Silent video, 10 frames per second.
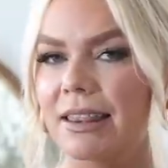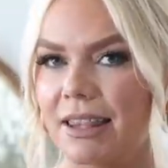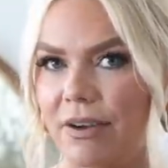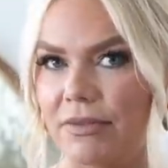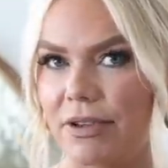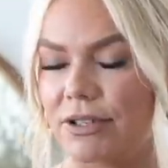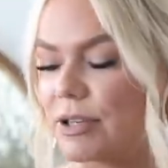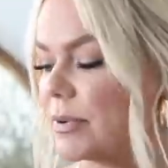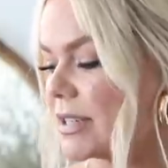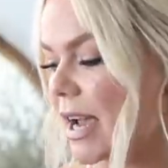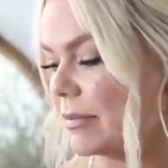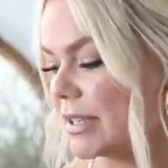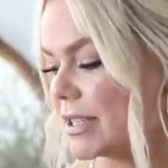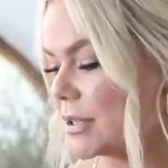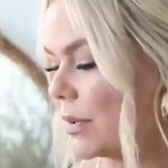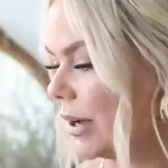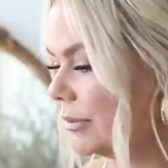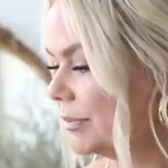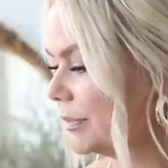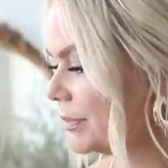Love those. Super timeless as well.